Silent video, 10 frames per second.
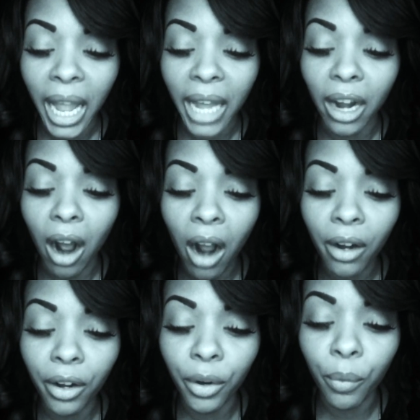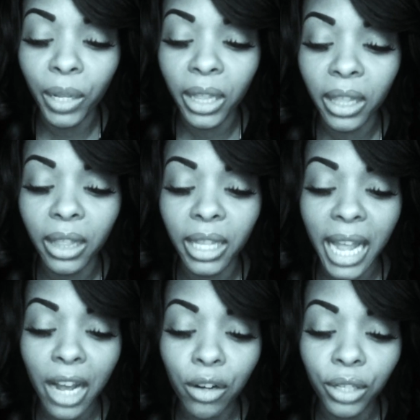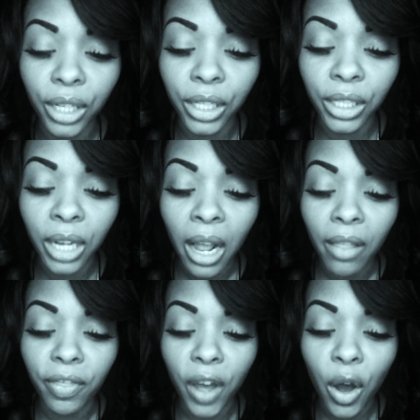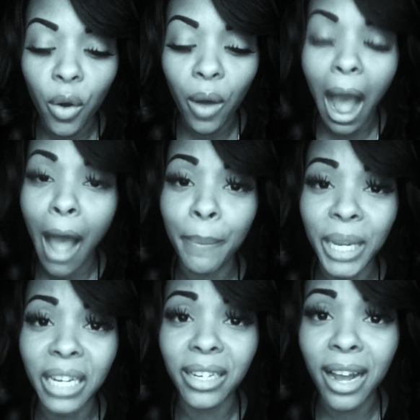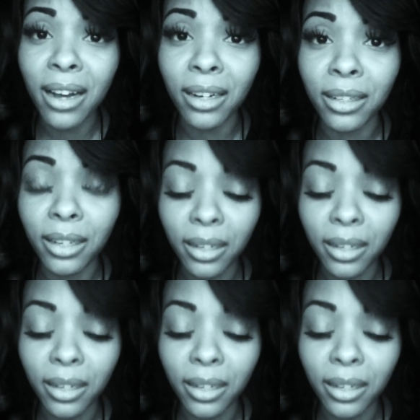and honor with the elders, though I be young.